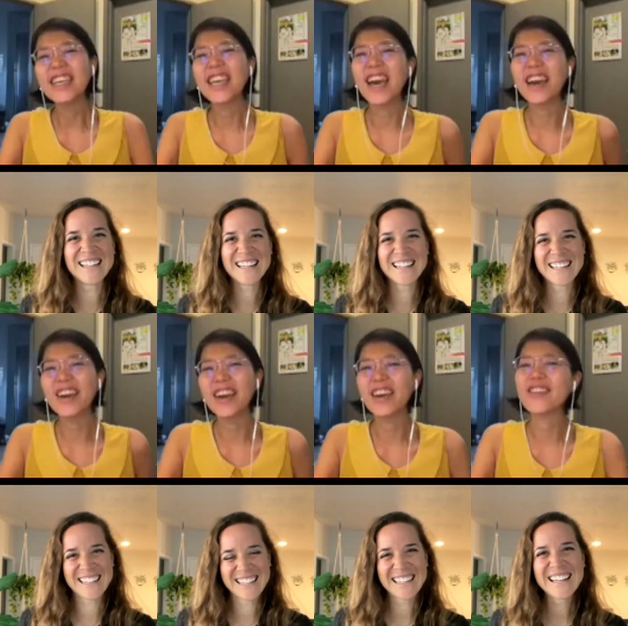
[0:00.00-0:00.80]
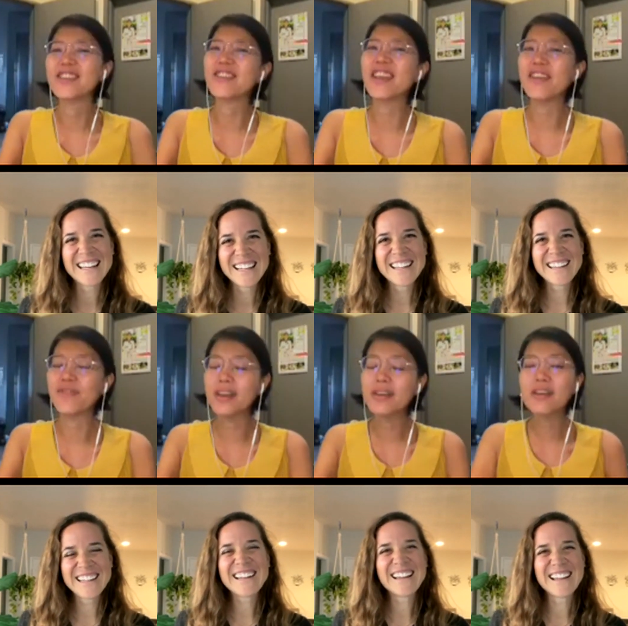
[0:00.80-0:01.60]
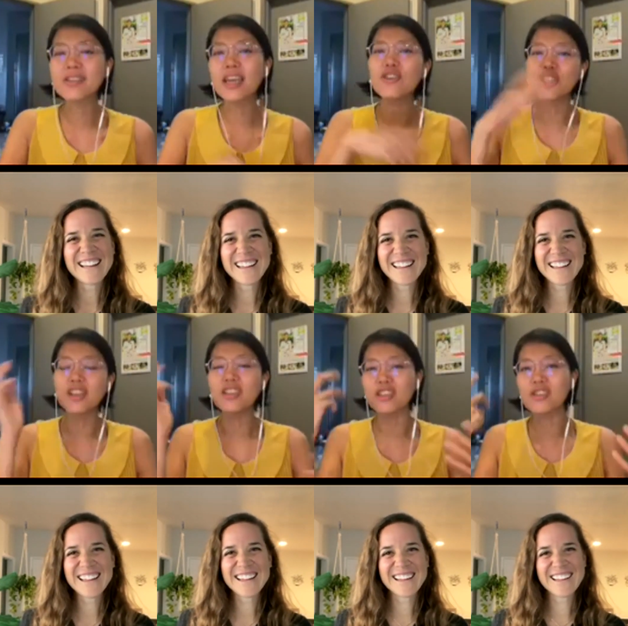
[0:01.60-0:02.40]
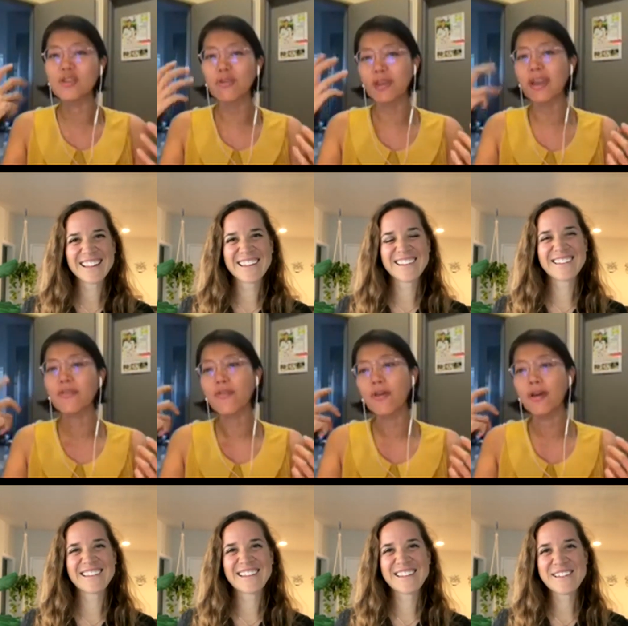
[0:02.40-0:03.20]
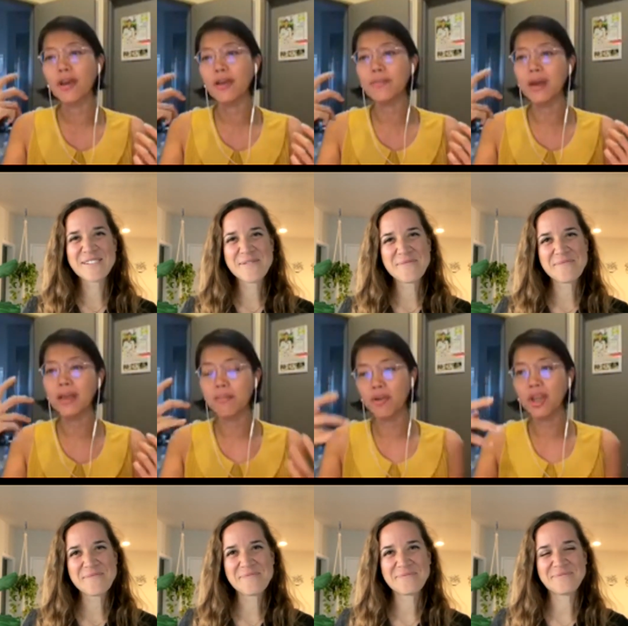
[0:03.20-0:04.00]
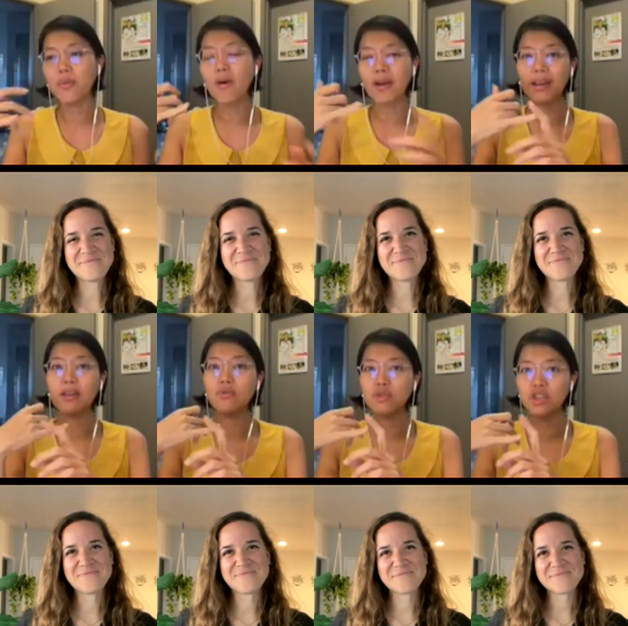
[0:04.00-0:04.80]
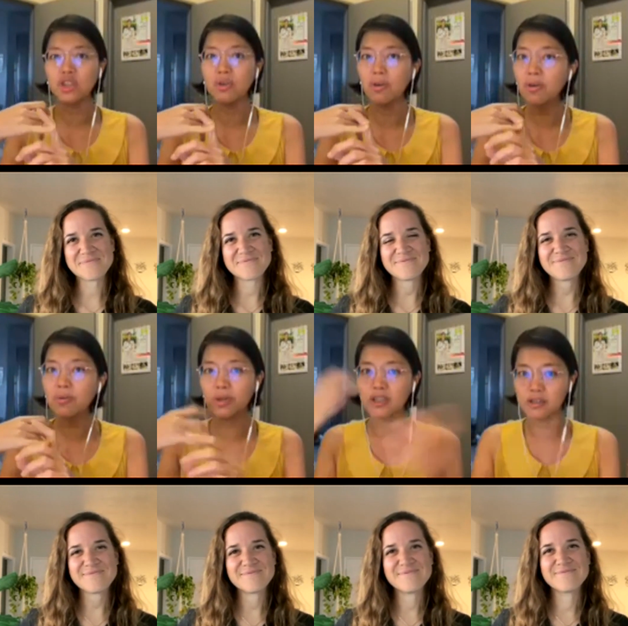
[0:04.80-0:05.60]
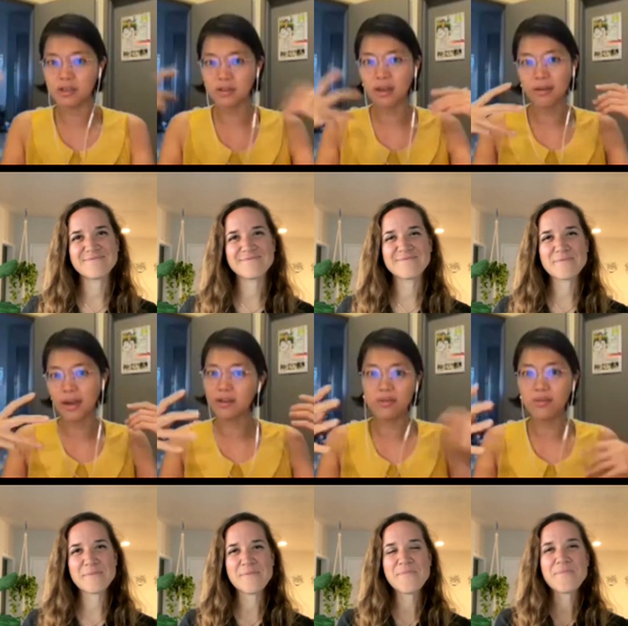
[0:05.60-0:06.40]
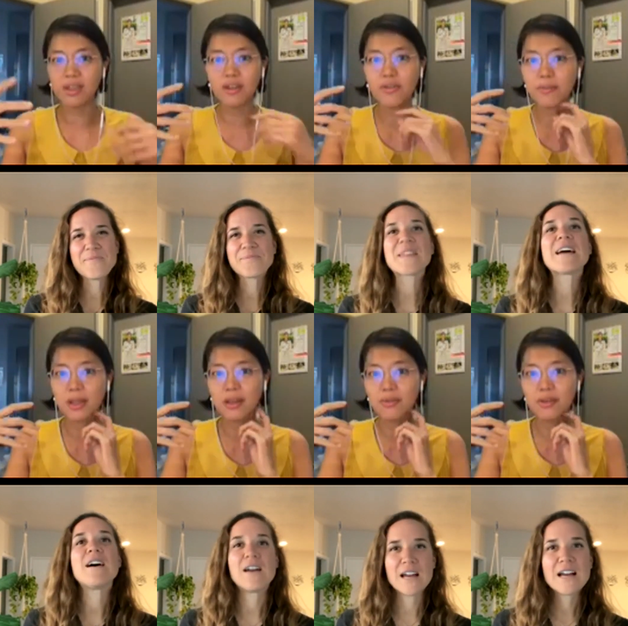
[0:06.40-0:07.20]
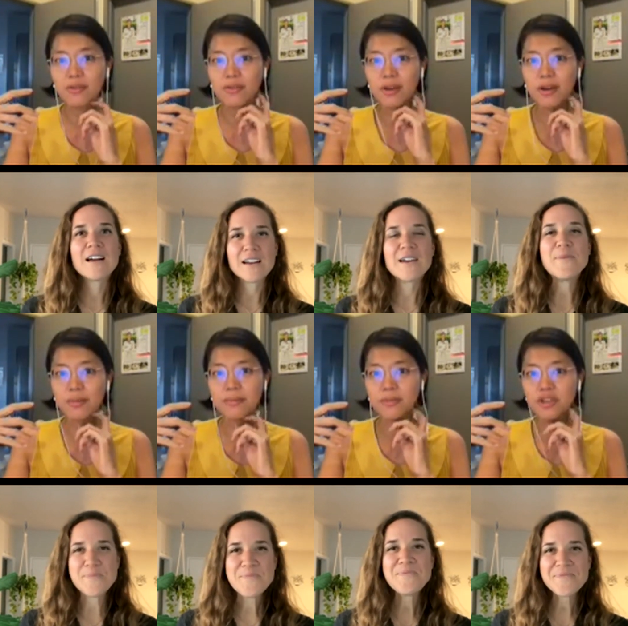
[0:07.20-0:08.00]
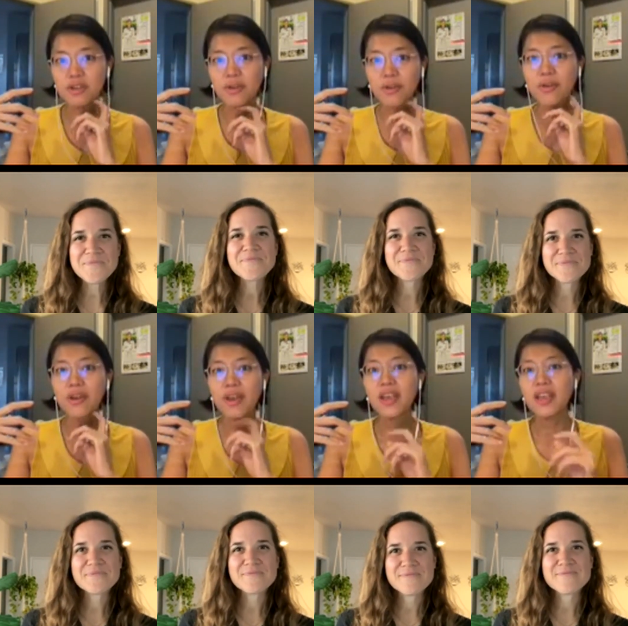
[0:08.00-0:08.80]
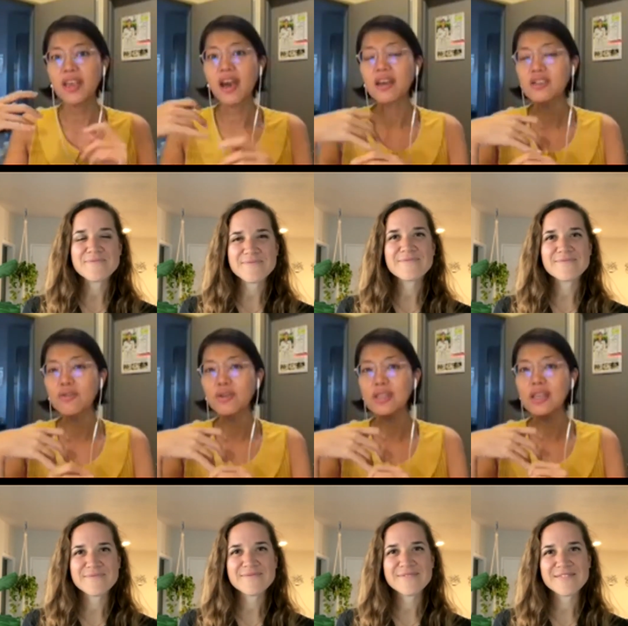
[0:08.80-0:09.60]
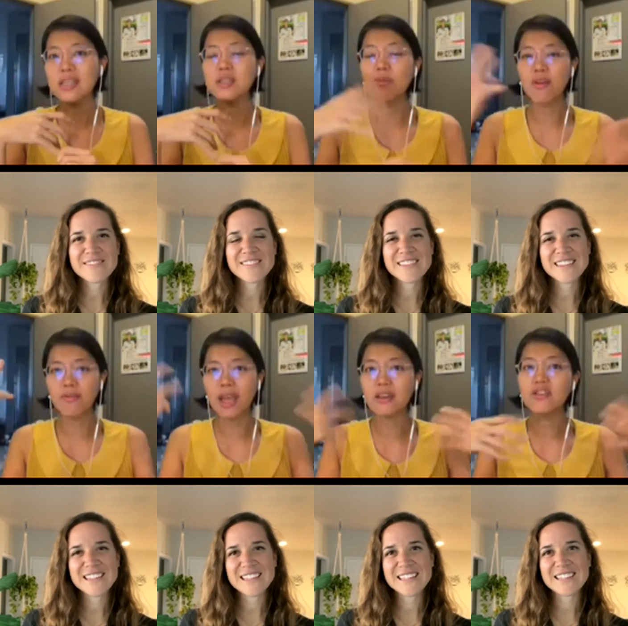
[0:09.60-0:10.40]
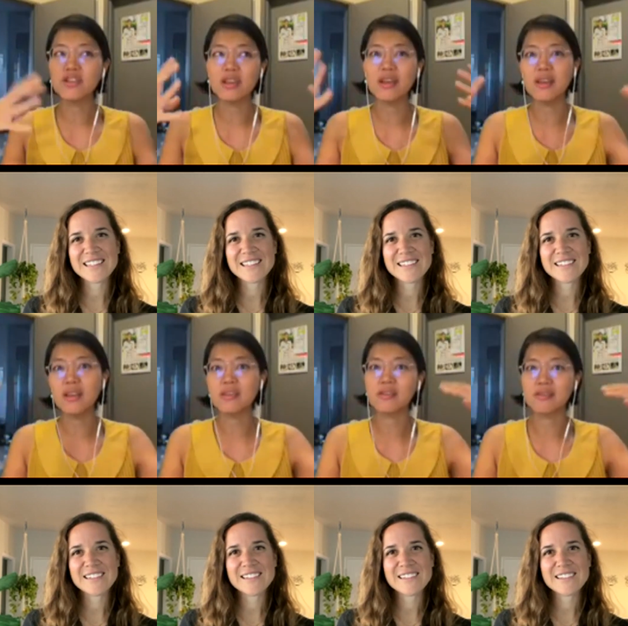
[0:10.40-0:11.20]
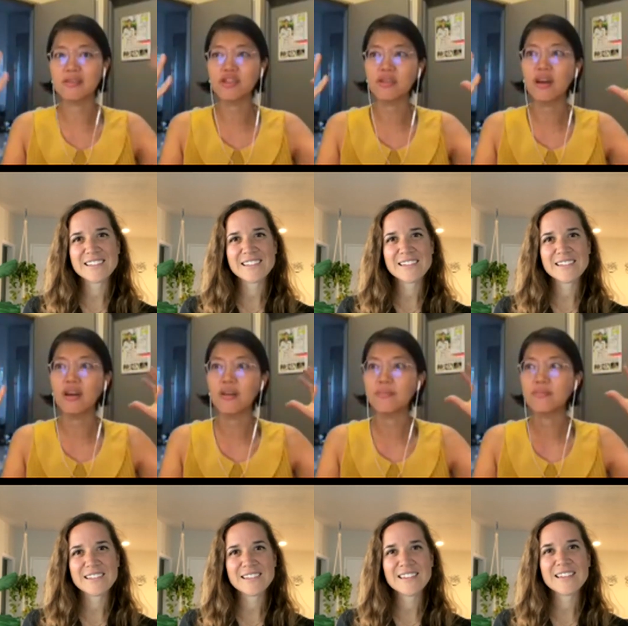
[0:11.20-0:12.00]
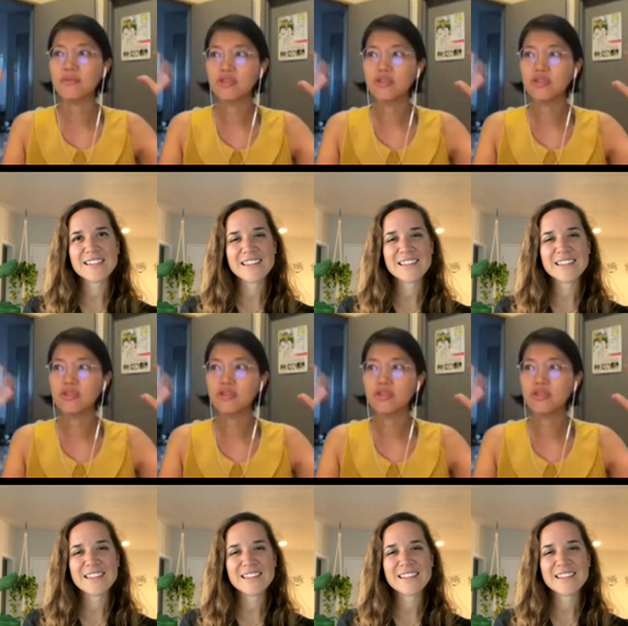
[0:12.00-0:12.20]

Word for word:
Speaker 1: yeah, it was really funny because I usually just go like for a, a morning walk and I do qigong, which is uh, I don't know whether you're familiar with um, qigong. Yeah, so it, it's more of energy. It, it's um,